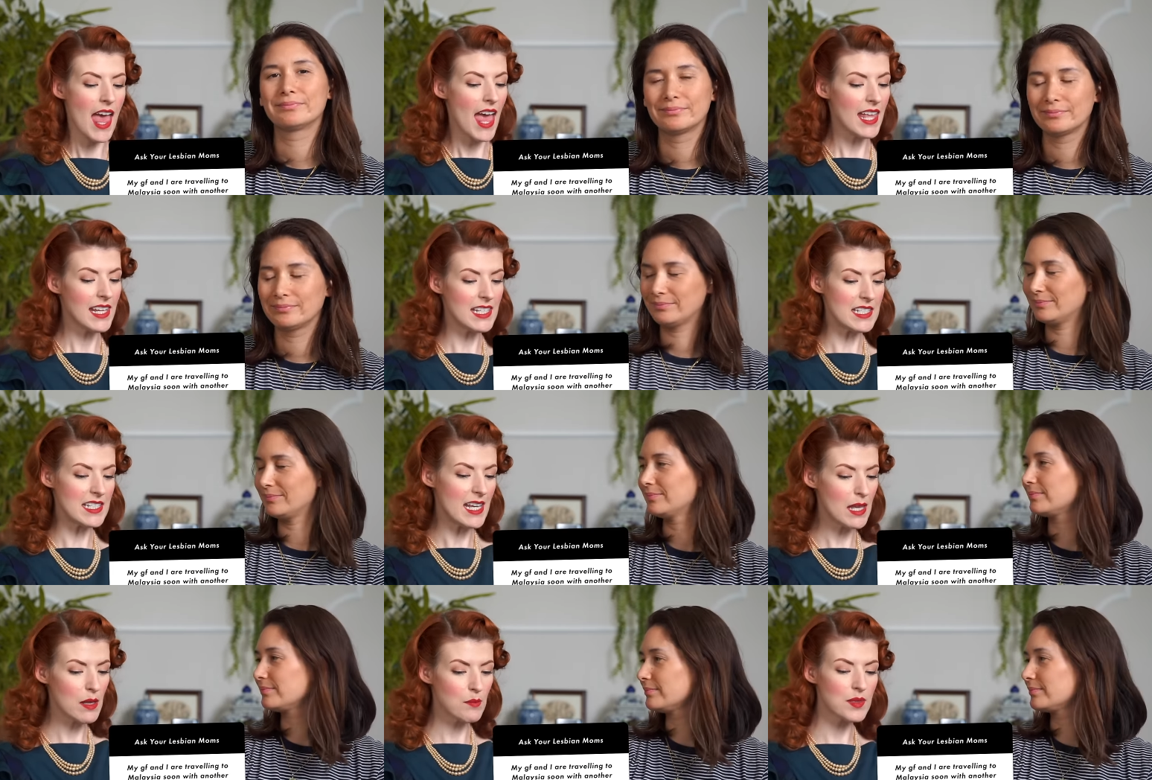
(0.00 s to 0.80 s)
Speaker 1: Any
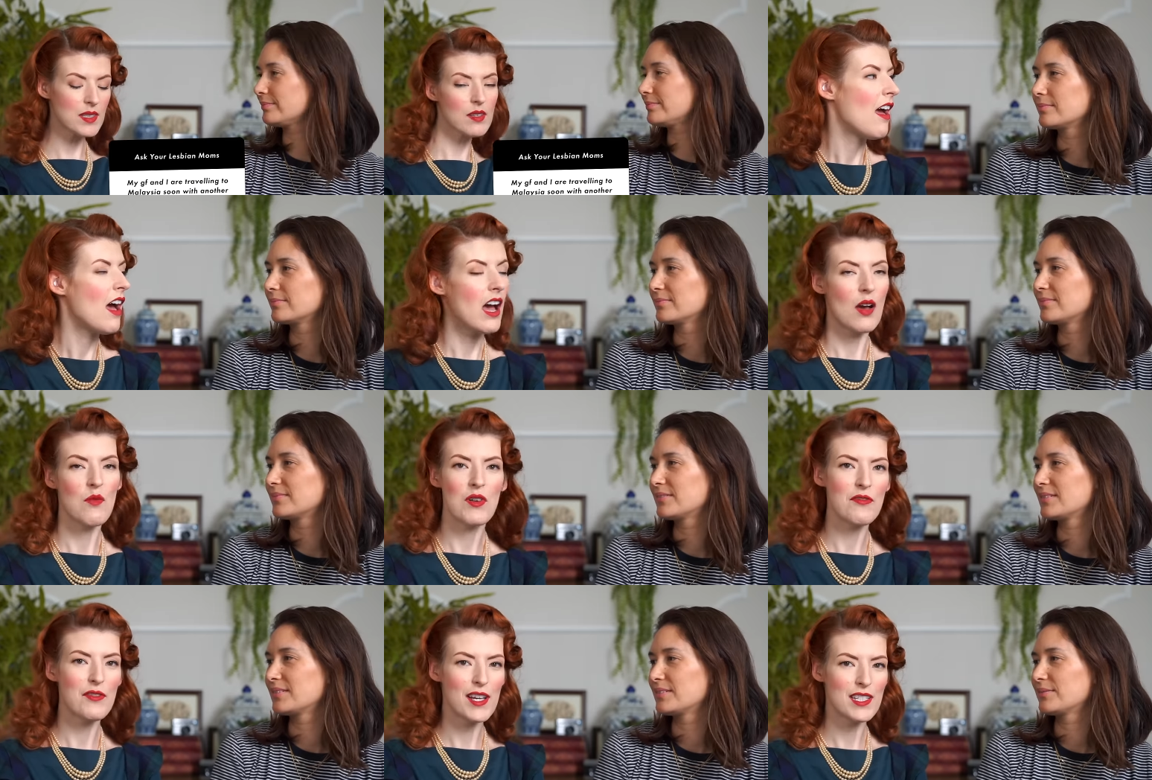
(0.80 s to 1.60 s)
tips? Uh,
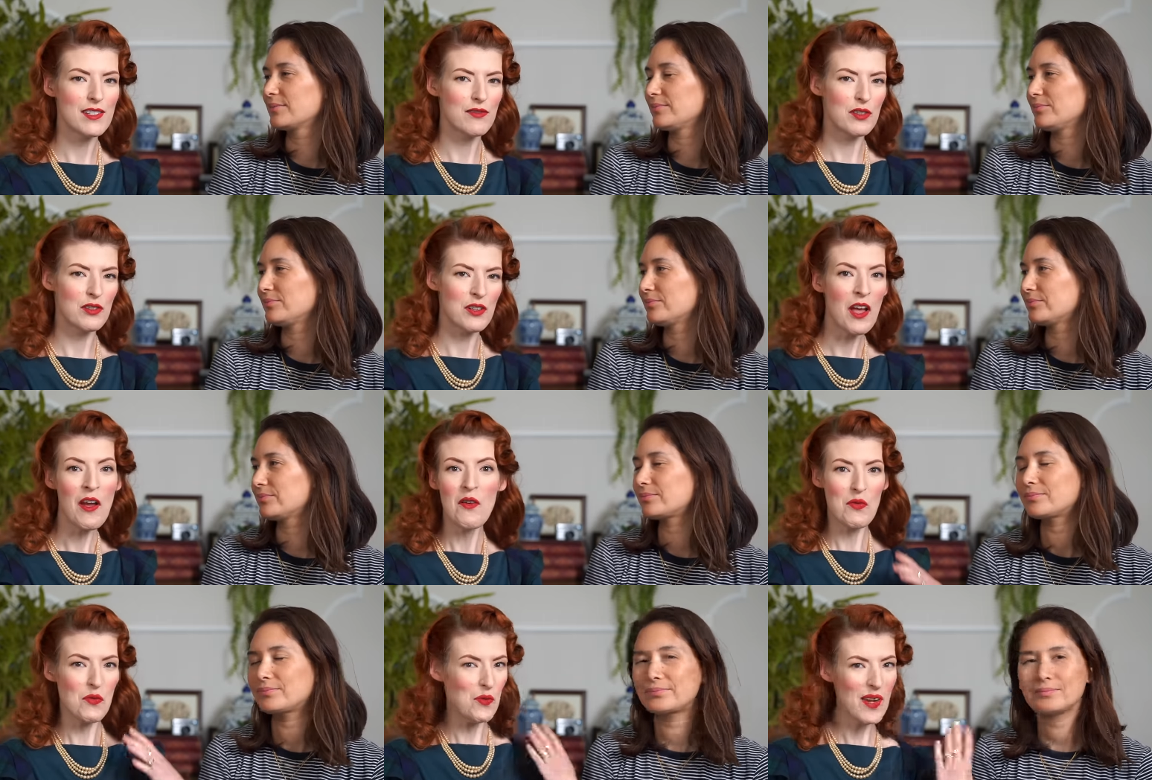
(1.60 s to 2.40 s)
well, first of all,
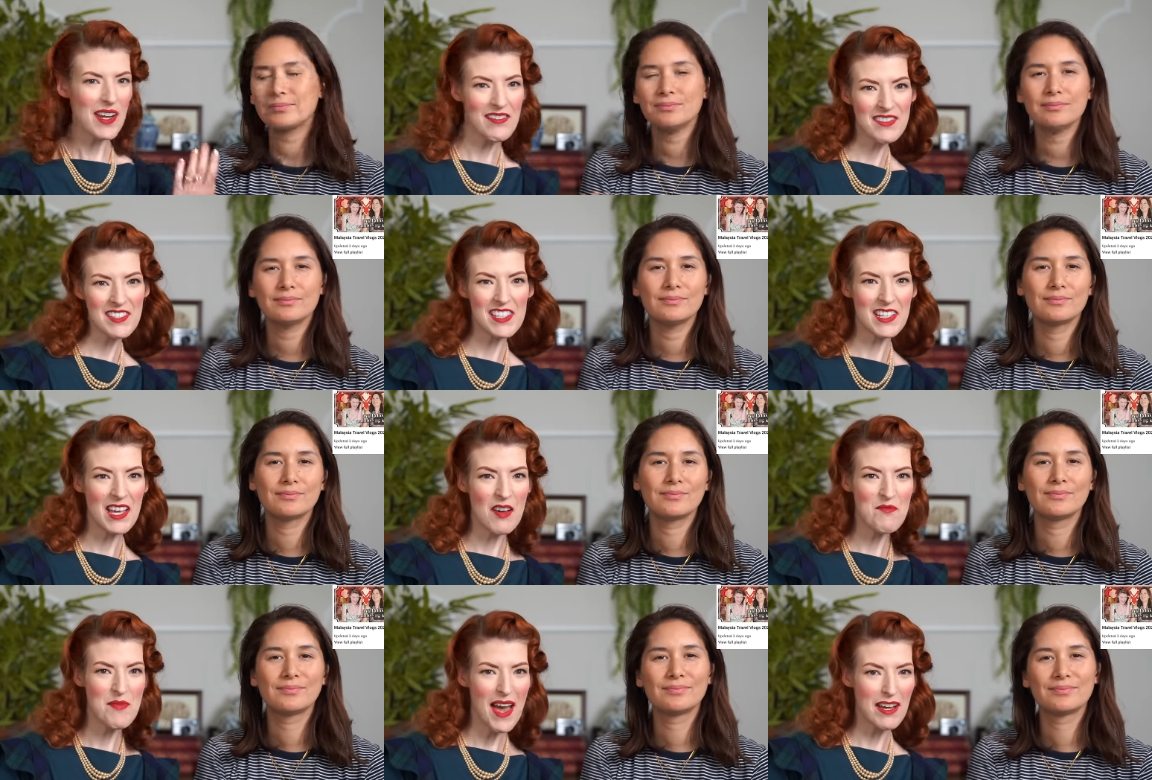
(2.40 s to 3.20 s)
we've just
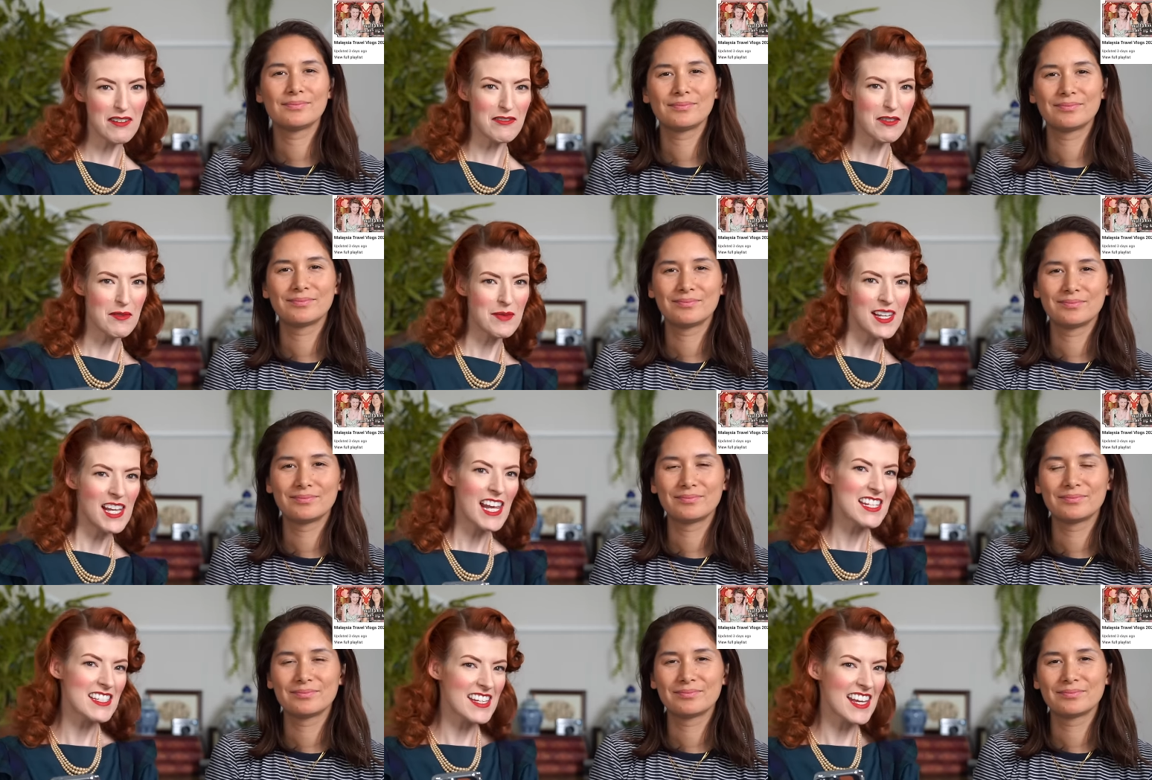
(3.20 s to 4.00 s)
come back from
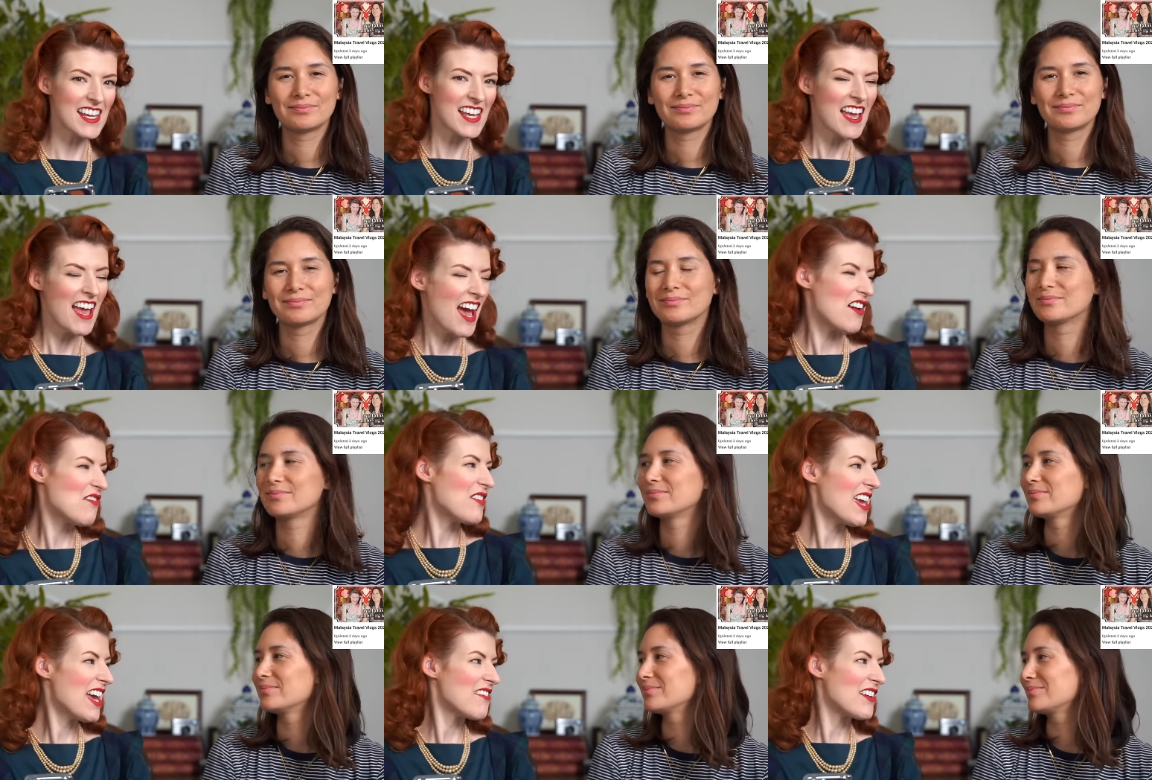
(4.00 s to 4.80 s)
Malaysia and
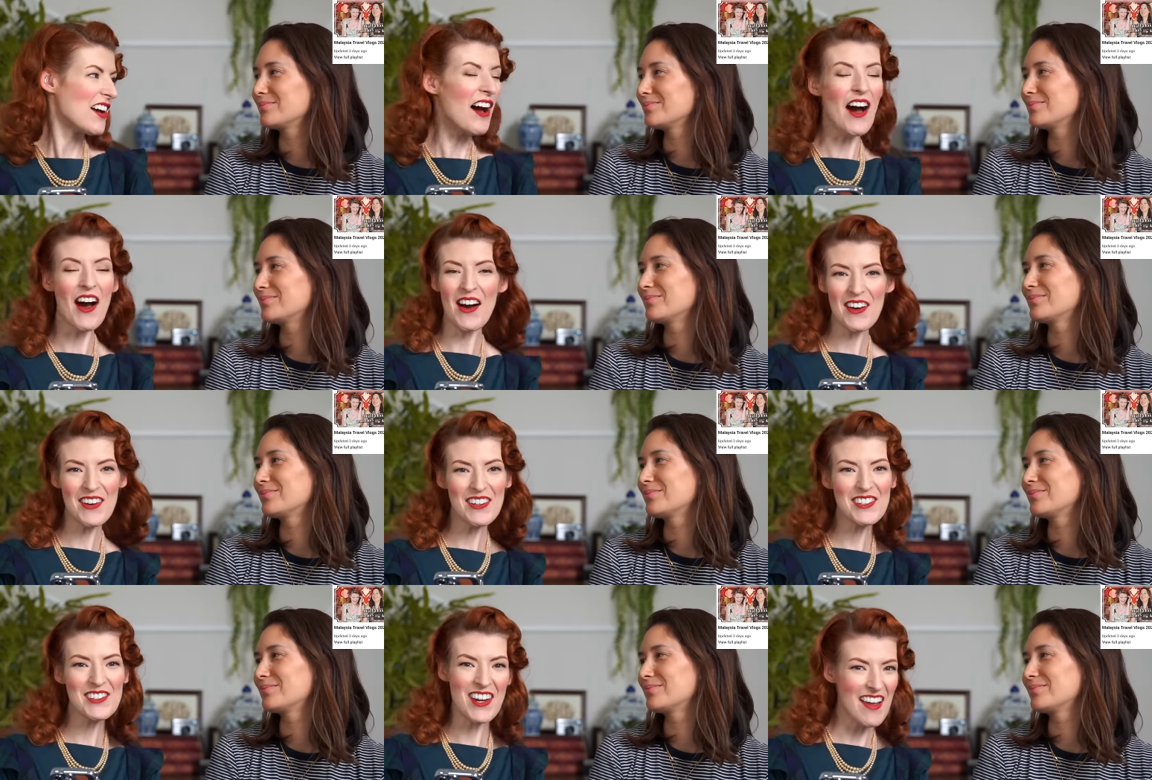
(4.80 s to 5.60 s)
we have our
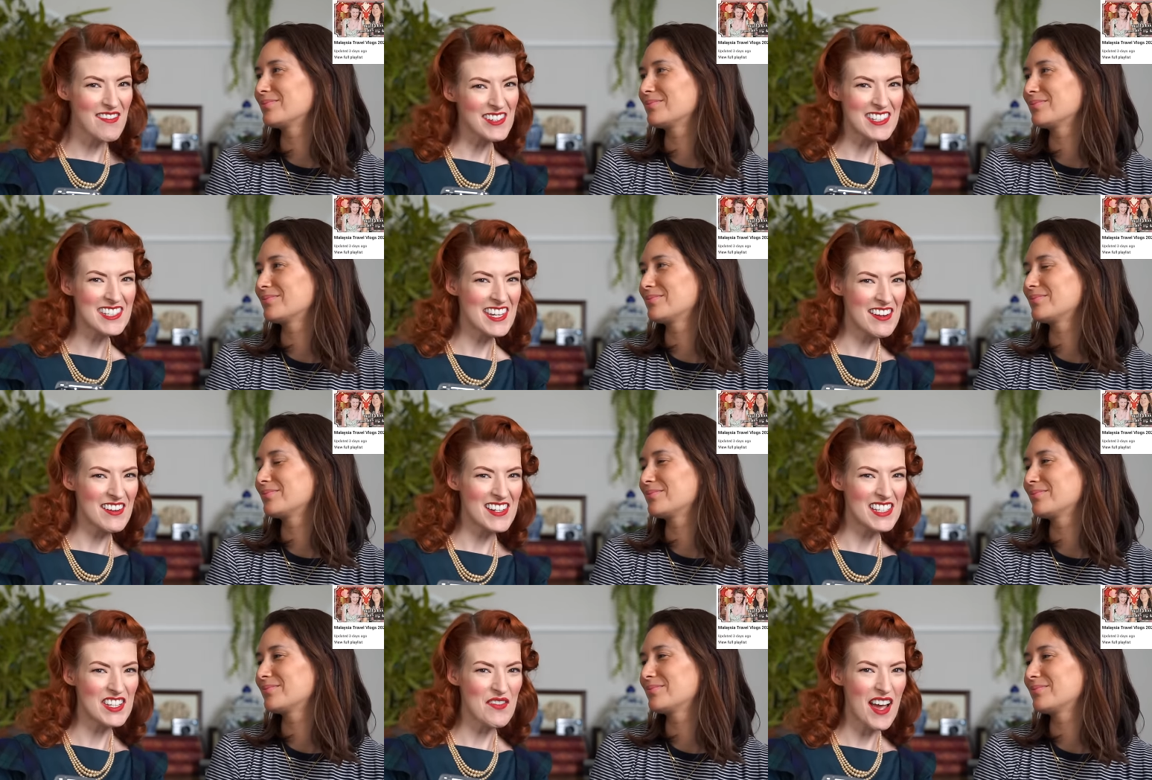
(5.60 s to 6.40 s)
whole travel
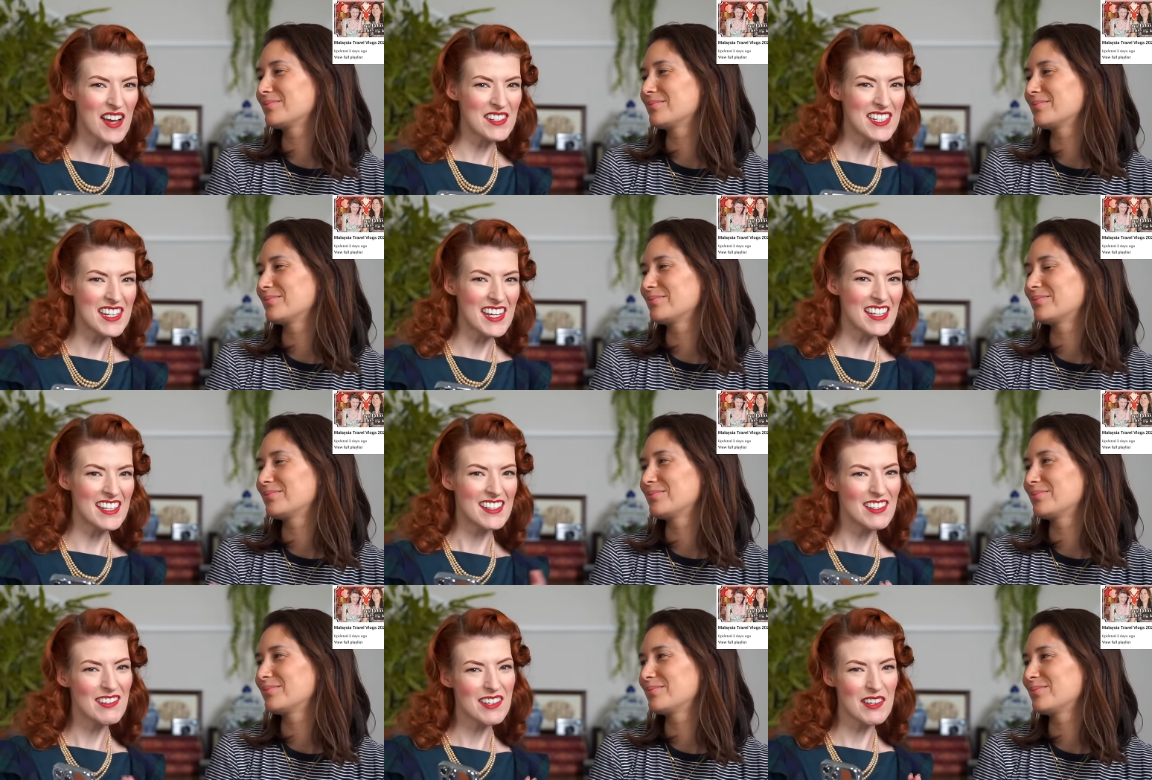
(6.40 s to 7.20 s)
series about
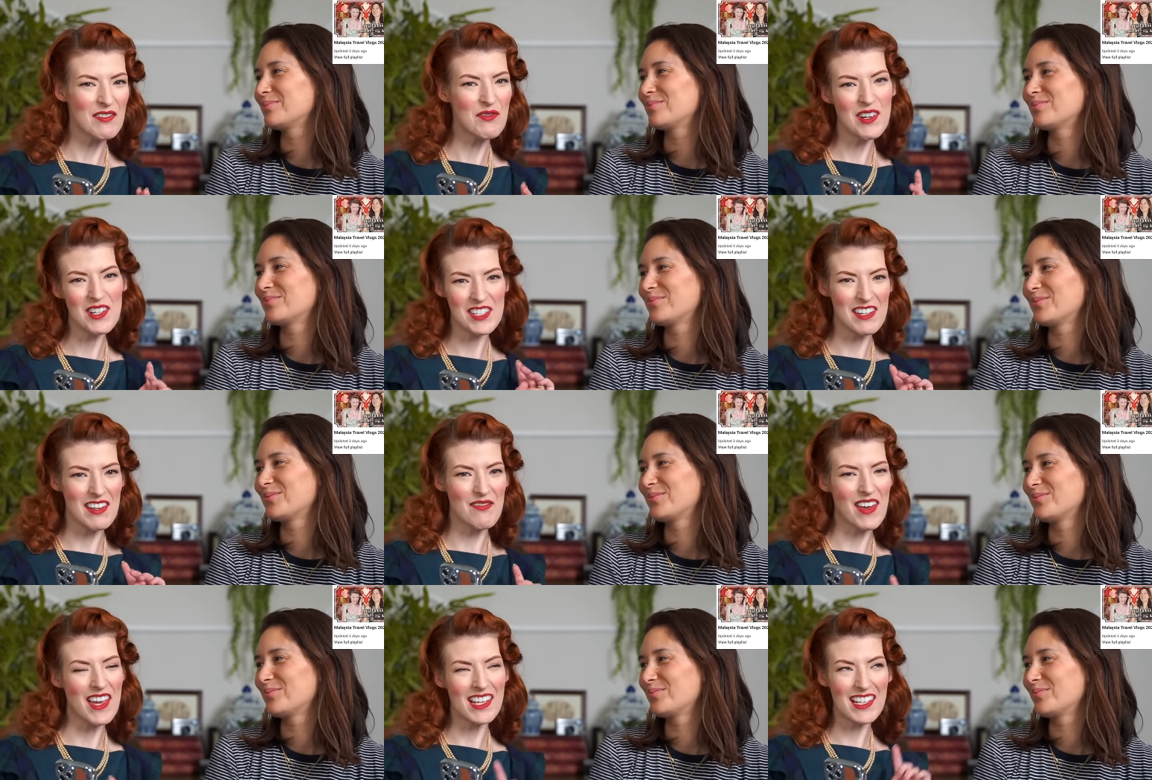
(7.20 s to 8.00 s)
it. You can watch it by